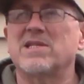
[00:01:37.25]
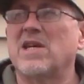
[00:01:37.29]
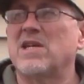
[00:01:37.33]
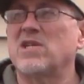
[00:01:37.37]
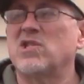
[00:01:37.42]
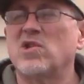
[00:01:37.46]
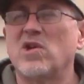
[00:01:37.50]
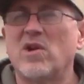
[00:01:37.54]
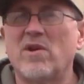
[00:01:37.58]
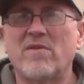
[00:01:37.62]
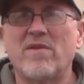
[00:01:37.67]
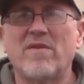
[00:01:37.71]
I
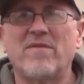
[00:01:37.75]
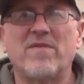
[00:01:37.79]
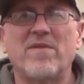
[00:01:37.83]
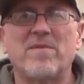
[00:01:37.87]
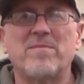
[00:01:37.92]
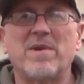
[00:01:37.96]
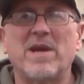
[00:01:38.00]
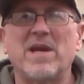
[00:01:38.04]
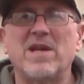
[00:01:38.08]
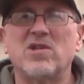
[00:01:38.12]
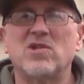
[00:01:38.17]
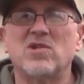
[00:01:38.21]
share
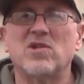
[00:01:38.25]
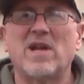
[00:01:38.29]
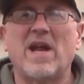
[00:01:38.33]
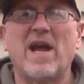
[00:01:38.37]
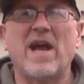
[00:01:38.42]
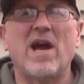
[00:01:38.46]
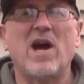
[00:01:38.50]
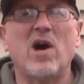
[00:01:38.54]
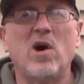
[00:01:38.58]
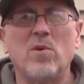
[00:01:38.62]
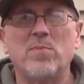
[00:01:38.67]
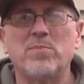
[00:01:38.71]
information. I
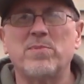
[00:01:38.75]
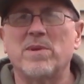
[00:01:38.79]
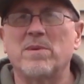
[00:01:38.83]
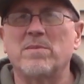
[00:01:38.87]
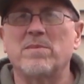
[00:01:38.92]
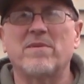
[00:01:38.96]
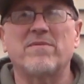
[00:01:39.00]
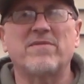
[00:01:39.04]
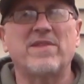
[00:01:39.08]
help them.